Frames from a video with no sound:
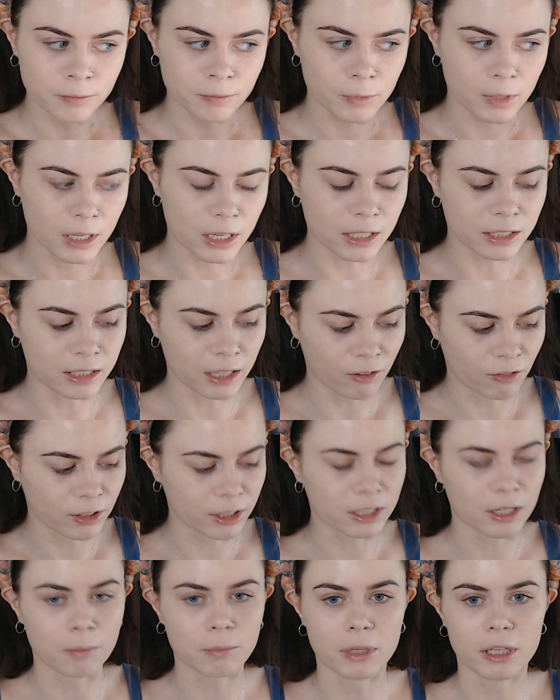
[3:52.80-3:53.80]
is definitely
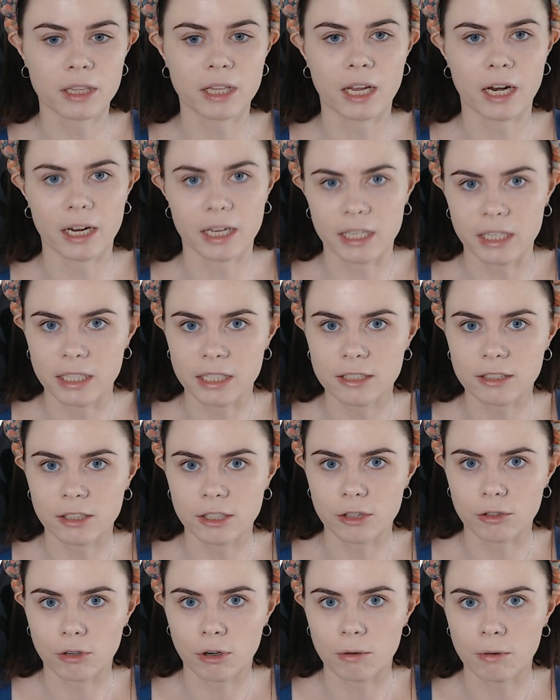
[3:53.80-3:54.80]
something that I can easily
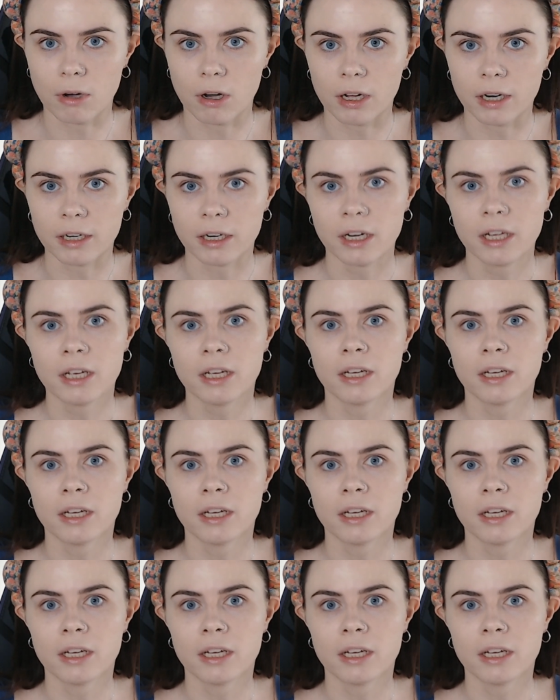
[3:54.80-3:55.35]
throw on